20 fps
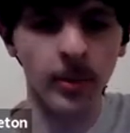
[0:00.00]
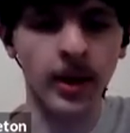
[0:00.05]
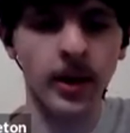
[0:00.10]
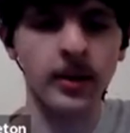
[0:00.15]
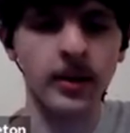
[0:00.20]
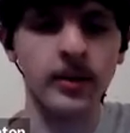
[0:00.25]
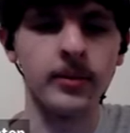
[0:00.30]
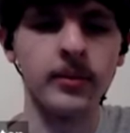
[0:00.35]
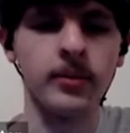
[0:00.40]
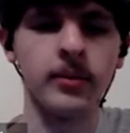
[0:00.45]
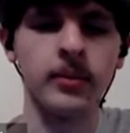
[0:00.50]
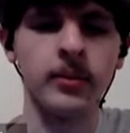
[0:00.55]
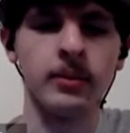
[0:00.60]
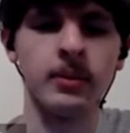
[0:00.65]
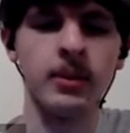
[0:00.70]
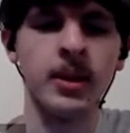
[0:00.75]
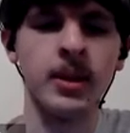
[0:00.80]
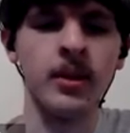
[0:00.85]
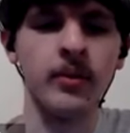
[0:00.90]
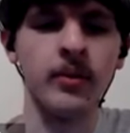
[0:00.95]
But
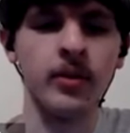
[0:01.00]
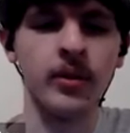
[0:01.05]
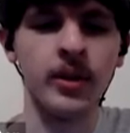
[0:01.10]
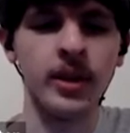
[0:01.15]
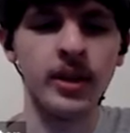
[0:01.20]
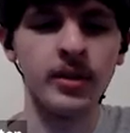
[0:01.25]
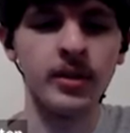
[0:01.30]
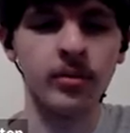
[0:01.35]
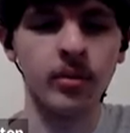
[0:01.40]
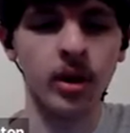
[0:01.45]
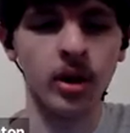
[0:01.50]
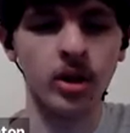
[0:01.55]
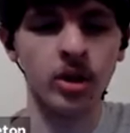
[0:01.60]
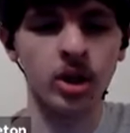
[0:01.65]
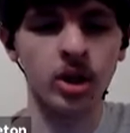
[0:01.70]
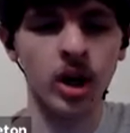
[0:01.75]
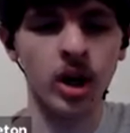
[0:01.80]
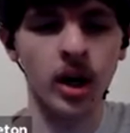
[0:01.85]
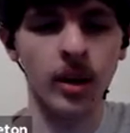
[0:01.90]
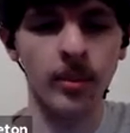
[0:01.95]
for this
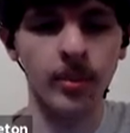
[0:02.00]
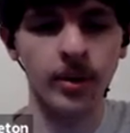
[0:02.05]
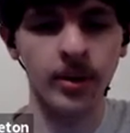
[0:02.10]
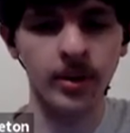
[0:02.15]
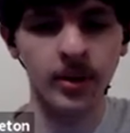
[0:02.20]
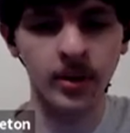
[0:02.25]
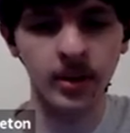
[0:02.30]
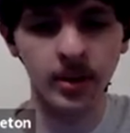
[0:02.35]
workshop,